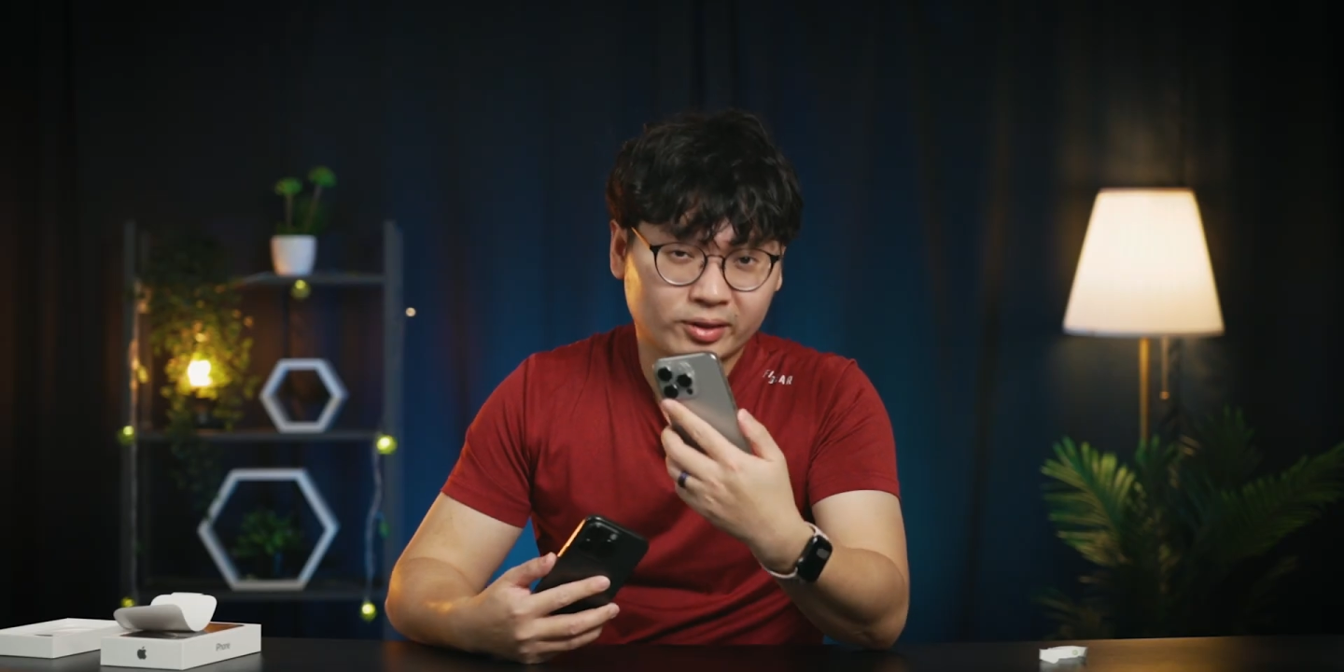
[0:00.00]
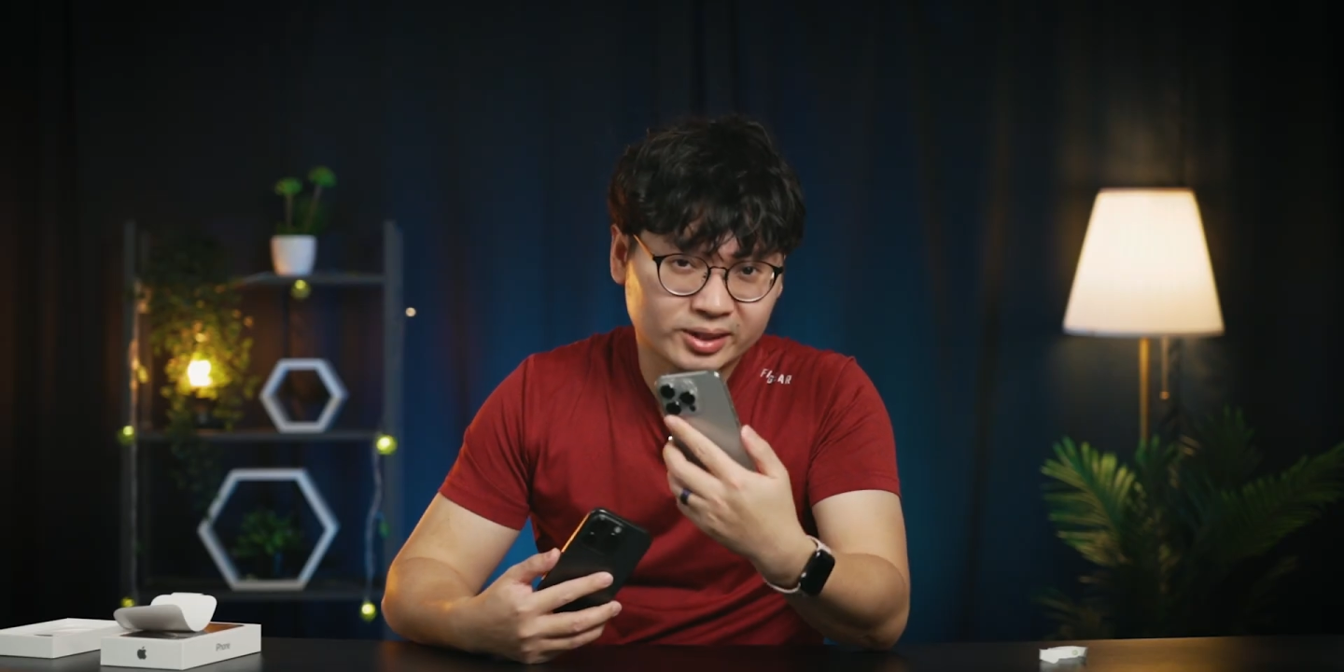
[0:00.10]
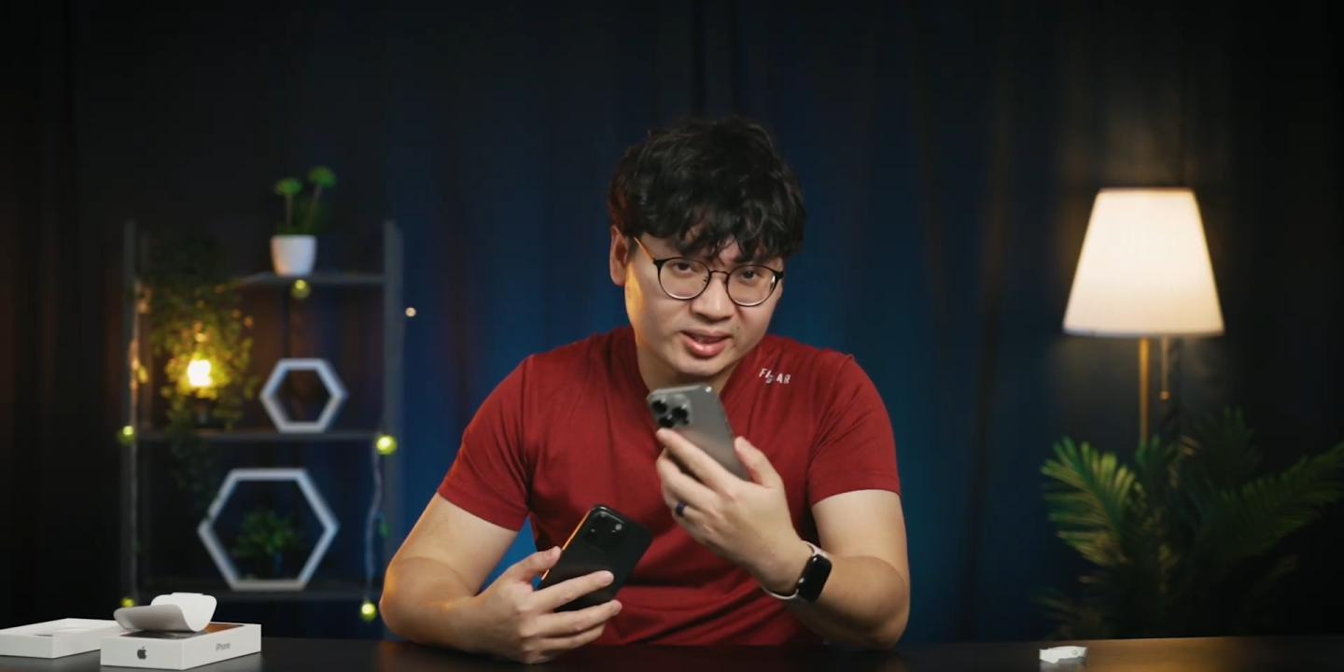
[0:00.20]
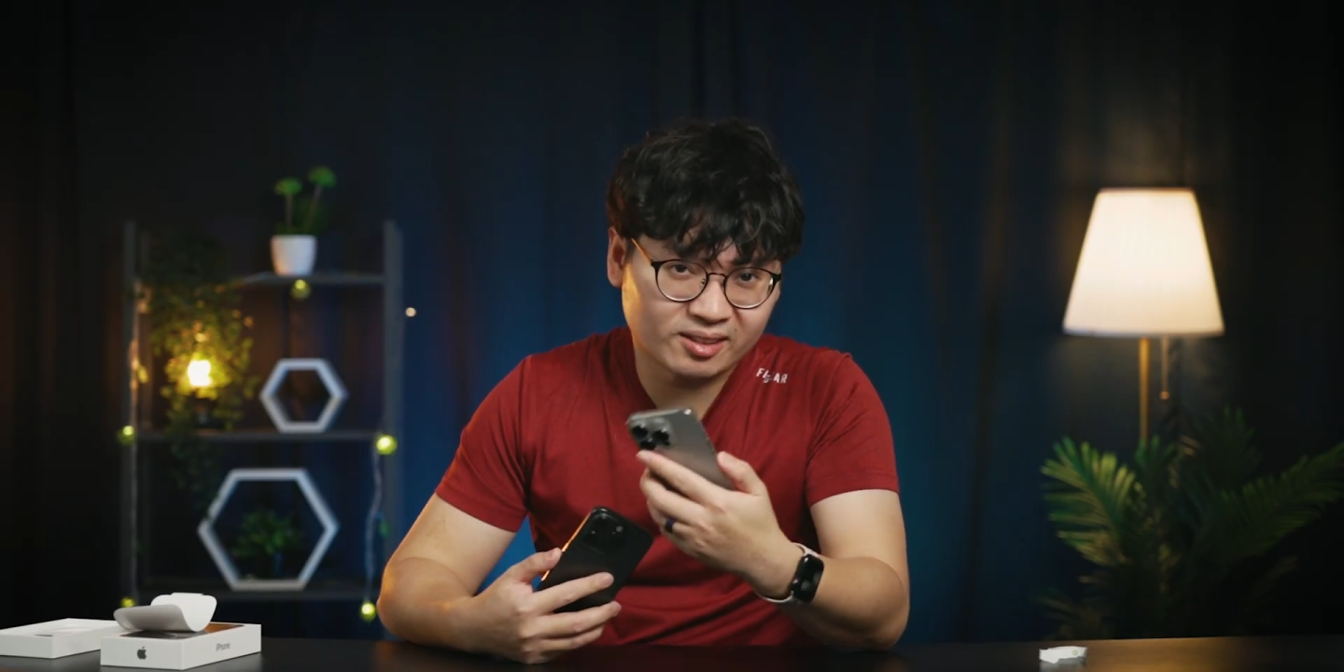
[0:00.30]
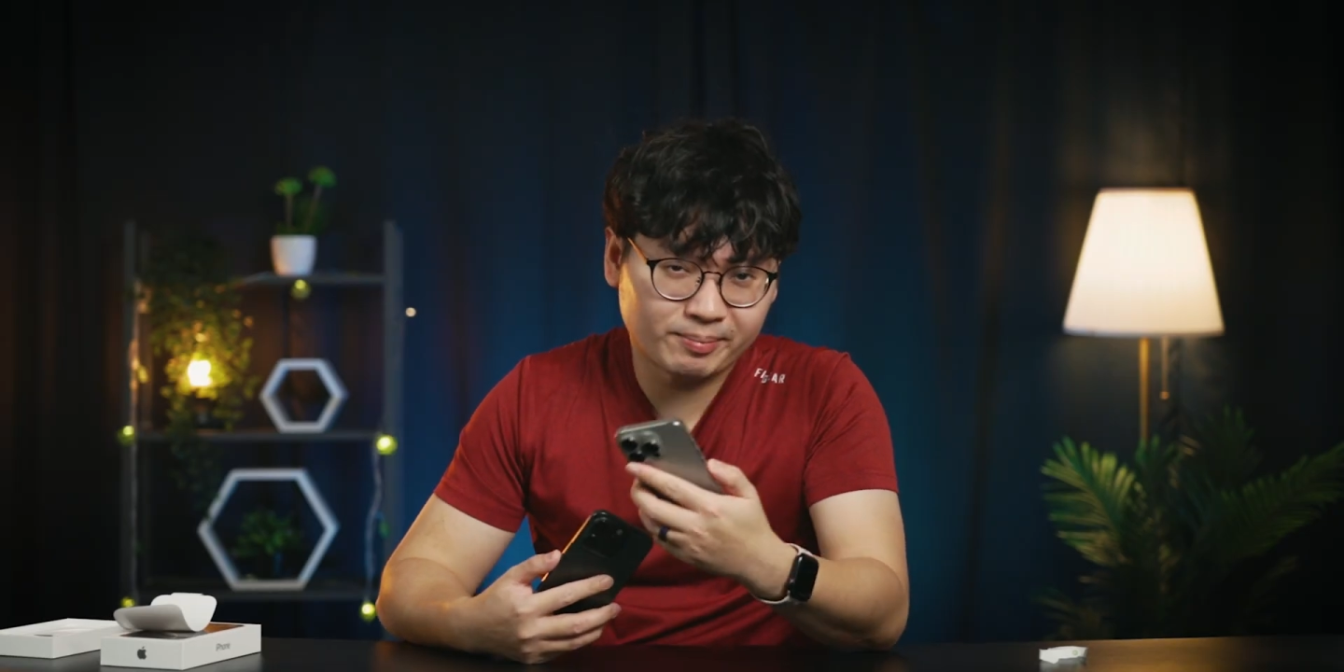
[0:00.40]

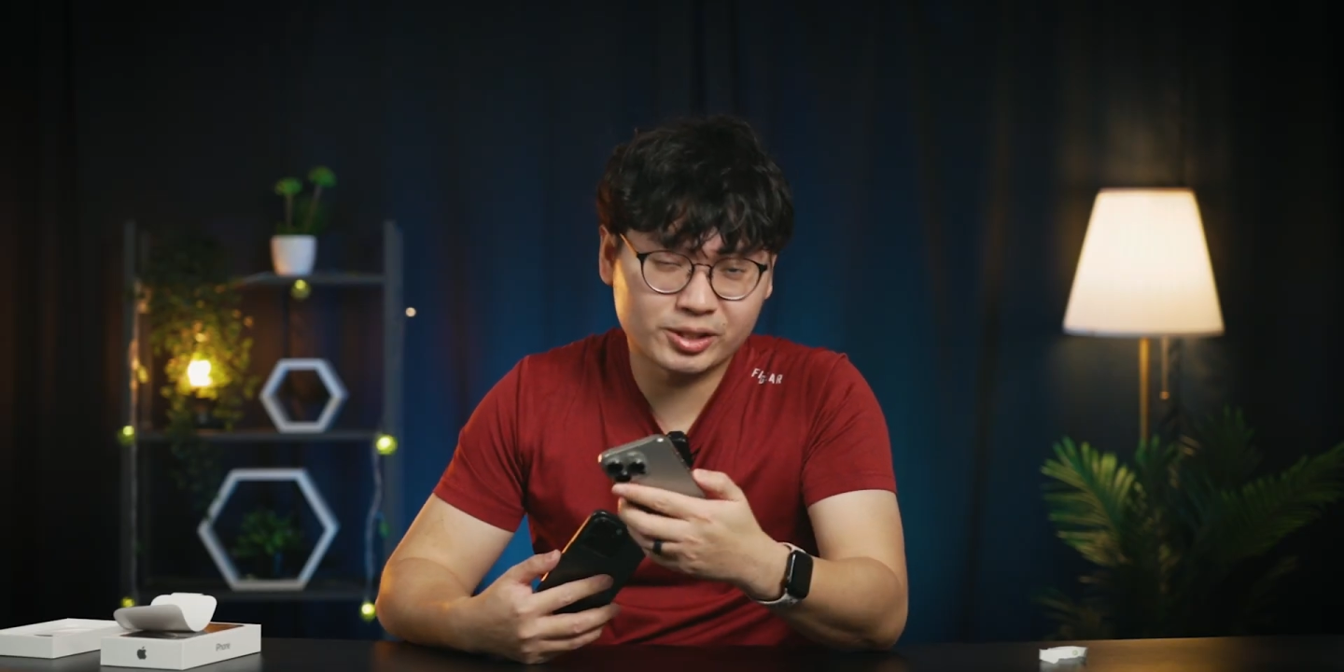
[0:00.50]
course, as I've